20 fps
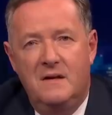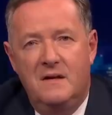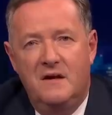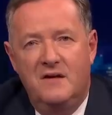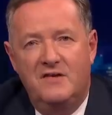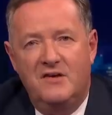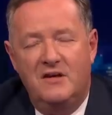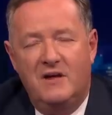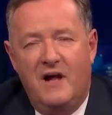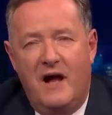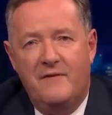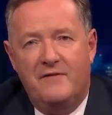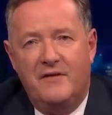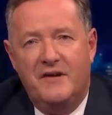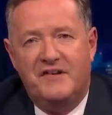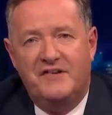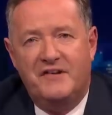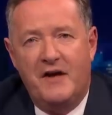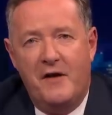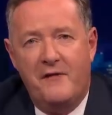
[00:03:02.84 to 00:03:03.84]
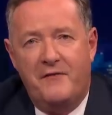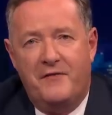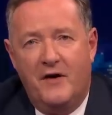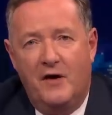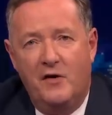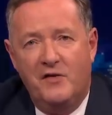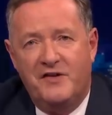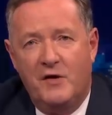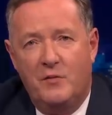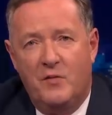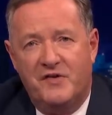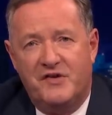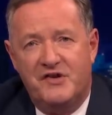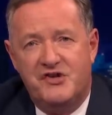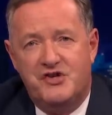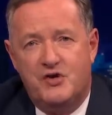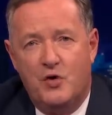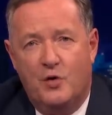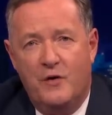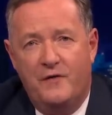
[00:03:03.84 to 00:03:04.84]
It's so lively stuff. I also wasn't
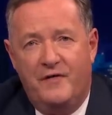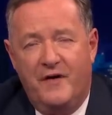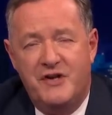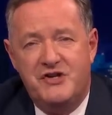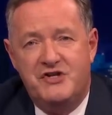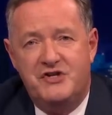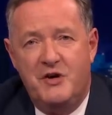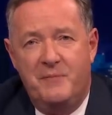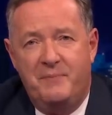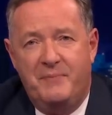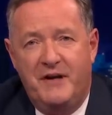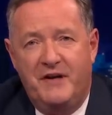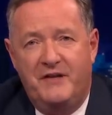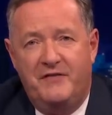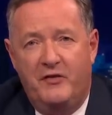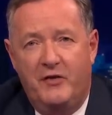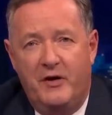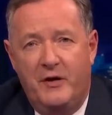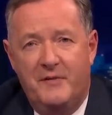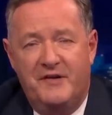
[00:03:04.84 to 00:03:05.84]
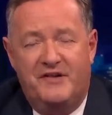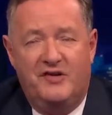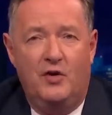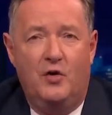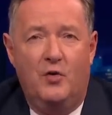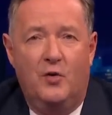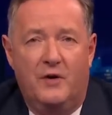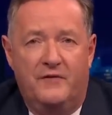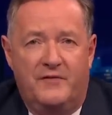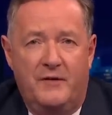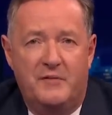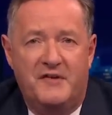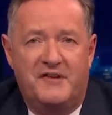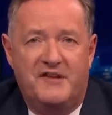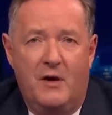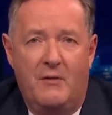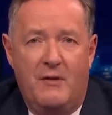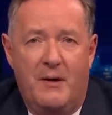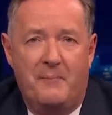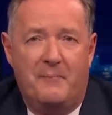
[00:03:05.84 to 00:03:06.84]
sure if I should be interviewing him at all. If he was
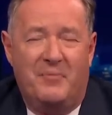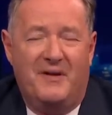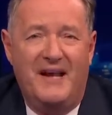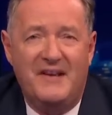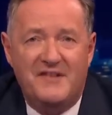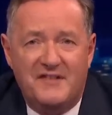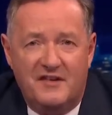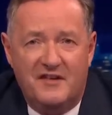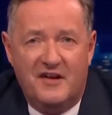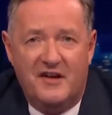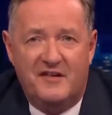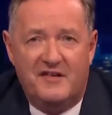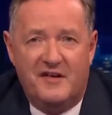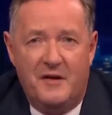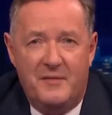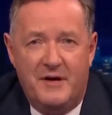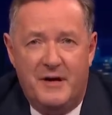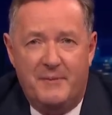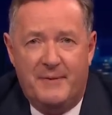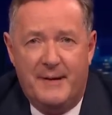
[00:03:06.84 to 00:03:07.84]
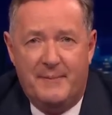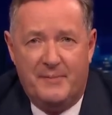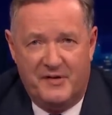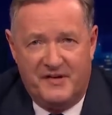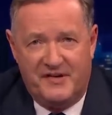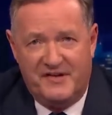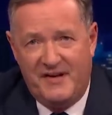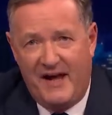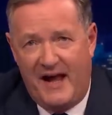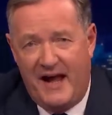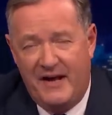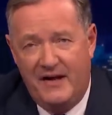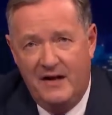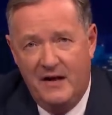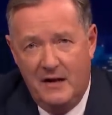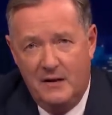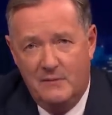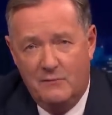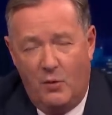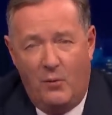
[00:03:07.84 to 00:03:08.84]
so unpleasant, as so many people said,
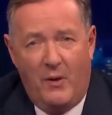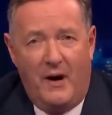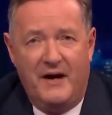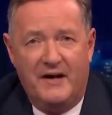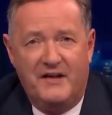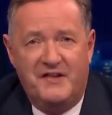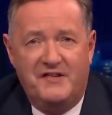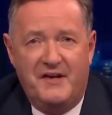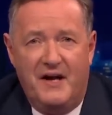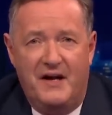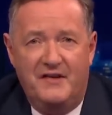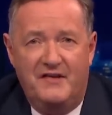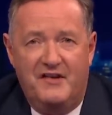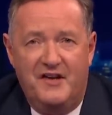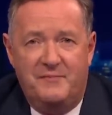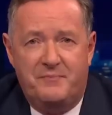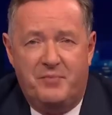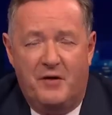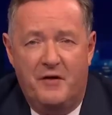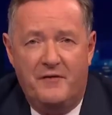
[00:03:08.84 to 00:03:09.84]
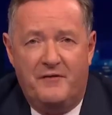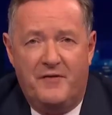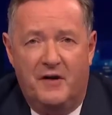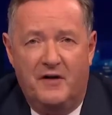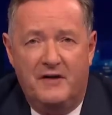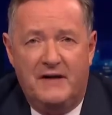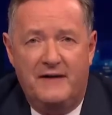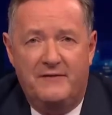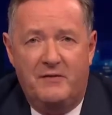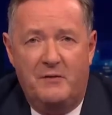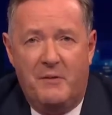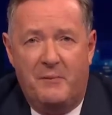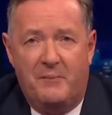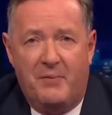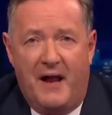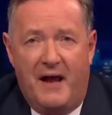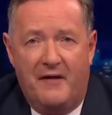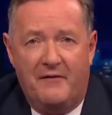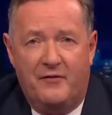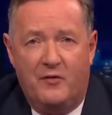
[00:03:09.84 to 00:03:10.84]
well, why extend his profile and give him a
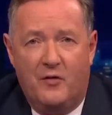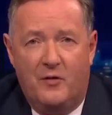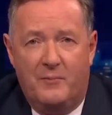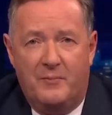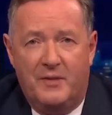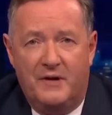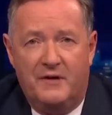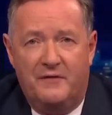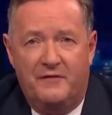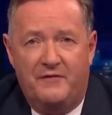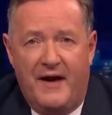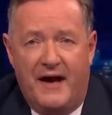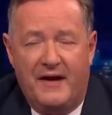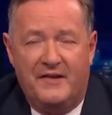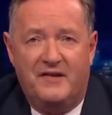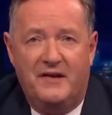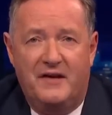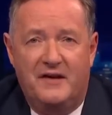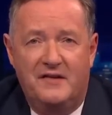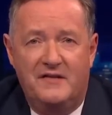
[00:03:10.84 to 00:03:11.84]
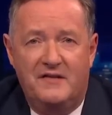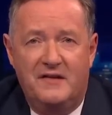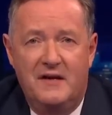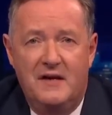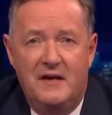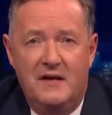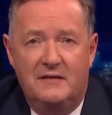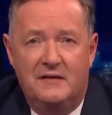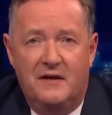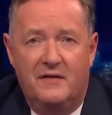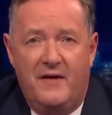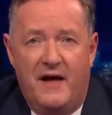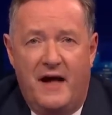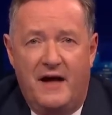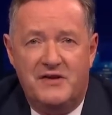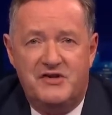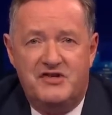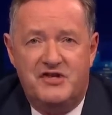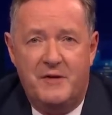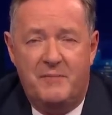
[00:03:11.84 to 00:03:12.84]
platform? But the fact is that
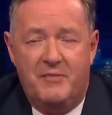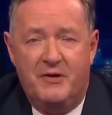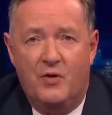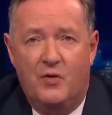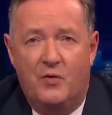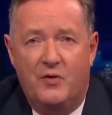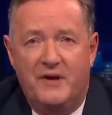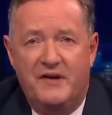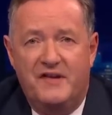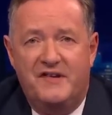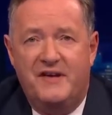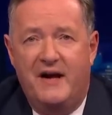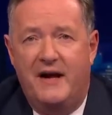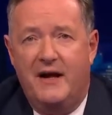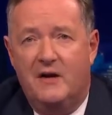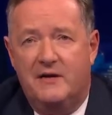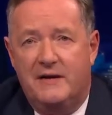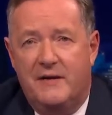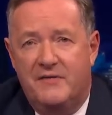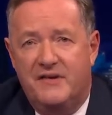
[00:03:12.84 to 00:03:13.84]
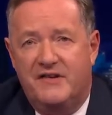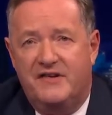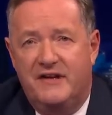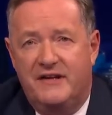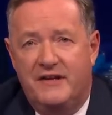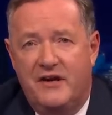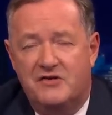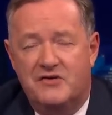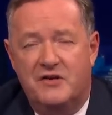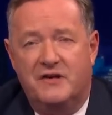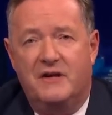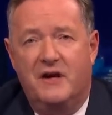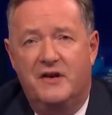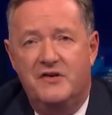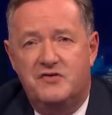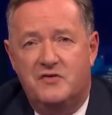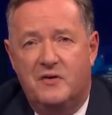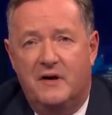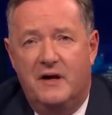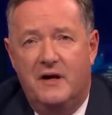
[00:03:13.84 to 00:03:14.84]
that ship had already sailed. Every teenager in the
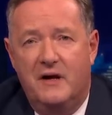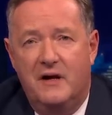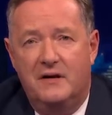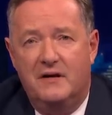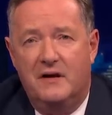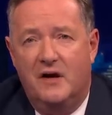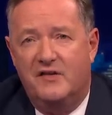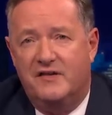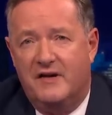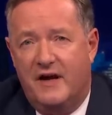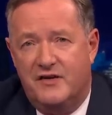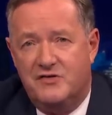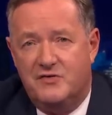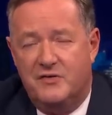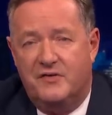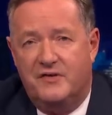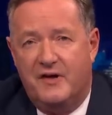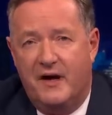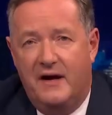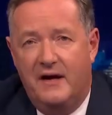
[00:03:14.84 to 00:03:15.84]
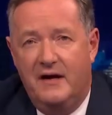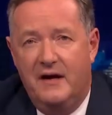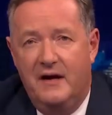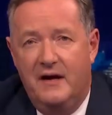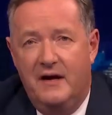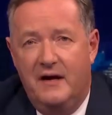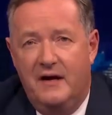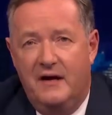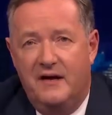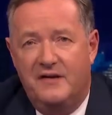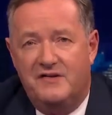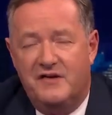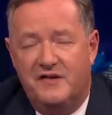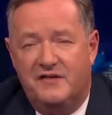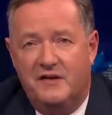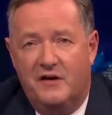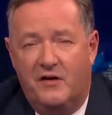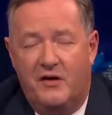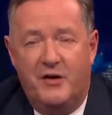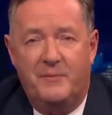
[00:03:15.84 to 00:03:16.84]
country knows Andrew Tate. It's
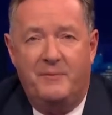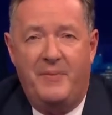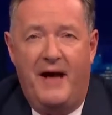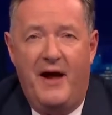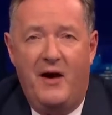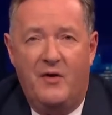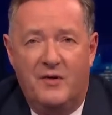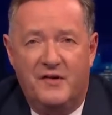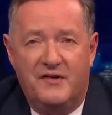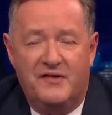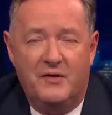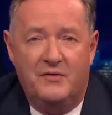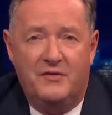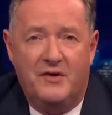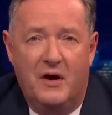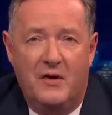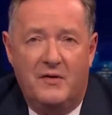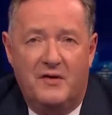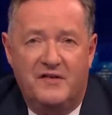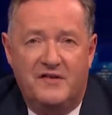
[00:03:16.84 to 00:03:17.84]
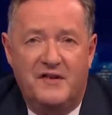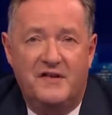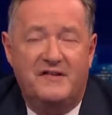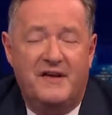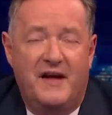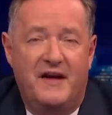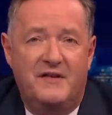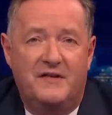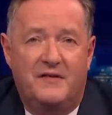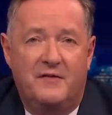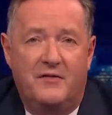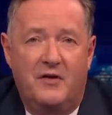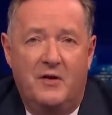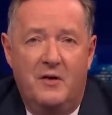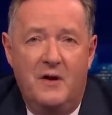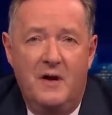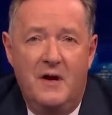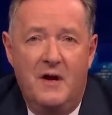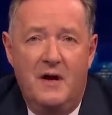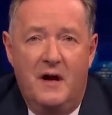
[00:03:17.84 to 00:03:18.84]
just a lot of the parents who don't. And since that interview,
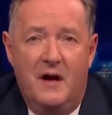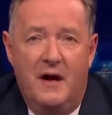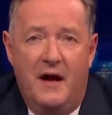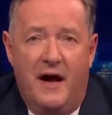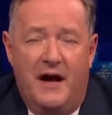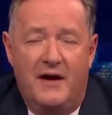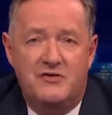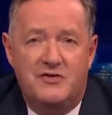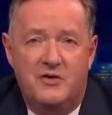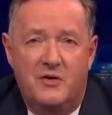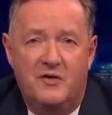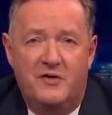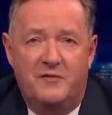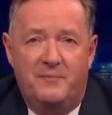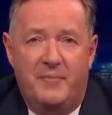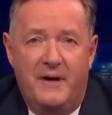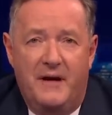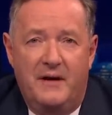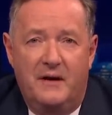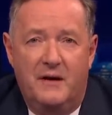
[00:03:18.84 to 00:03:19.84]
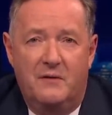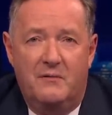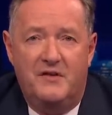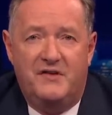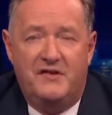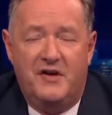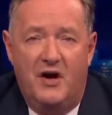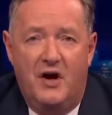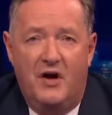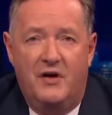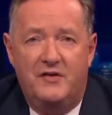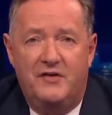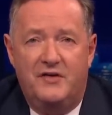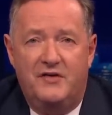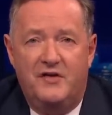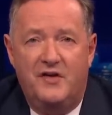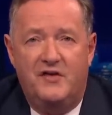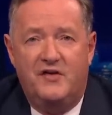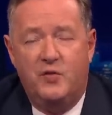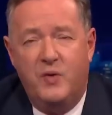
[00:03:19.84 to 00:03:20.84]
Andrew has been returned
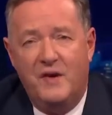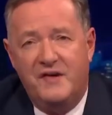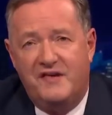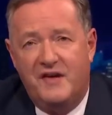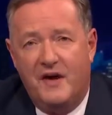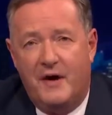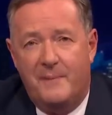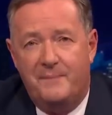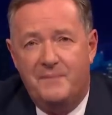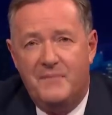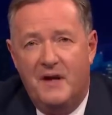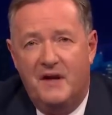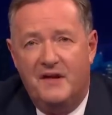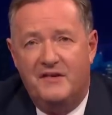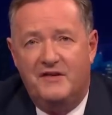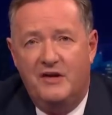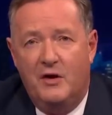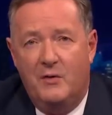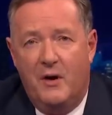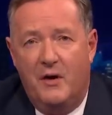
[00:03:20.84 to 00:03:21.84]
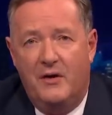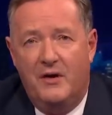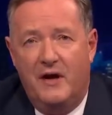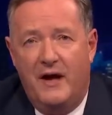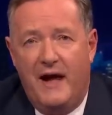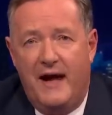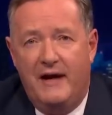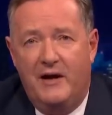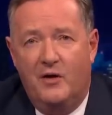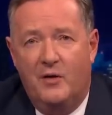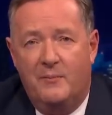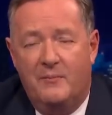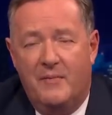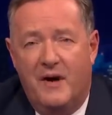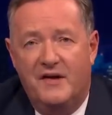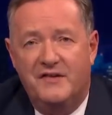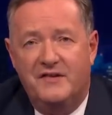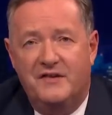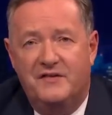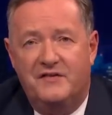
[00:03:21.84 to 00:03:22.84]
to Twitter. Its new owner, Elon
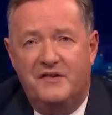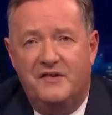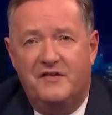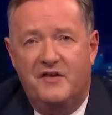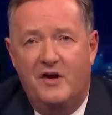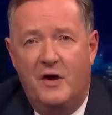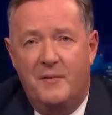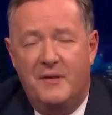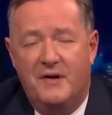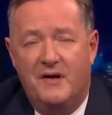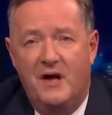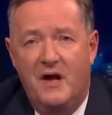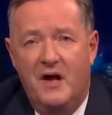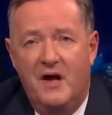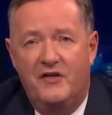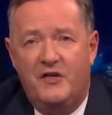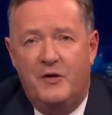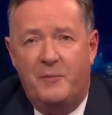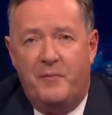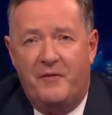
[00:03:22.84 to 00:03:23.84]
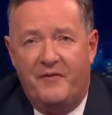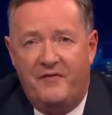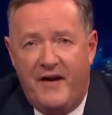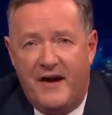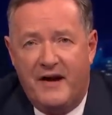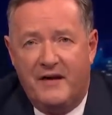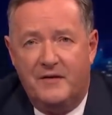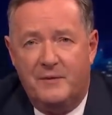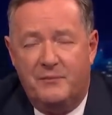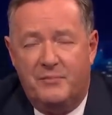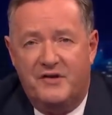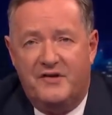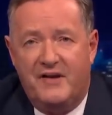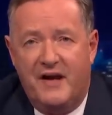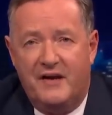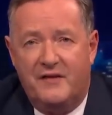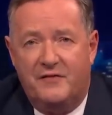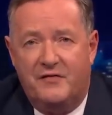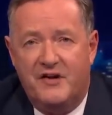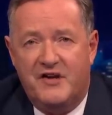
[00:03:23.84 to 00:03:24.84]
Musk, is determined to perfect,
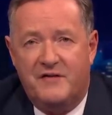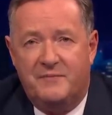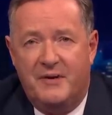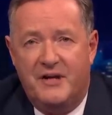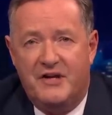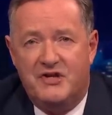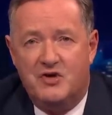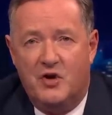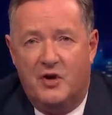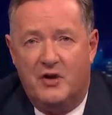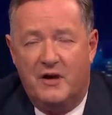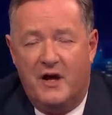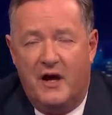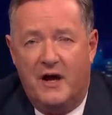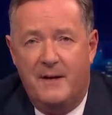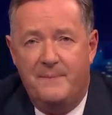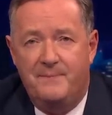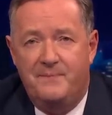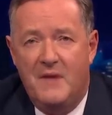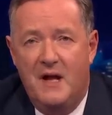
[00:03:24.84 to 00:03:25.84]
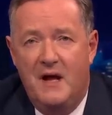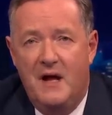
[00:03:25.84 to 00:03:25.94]
protect free speech online.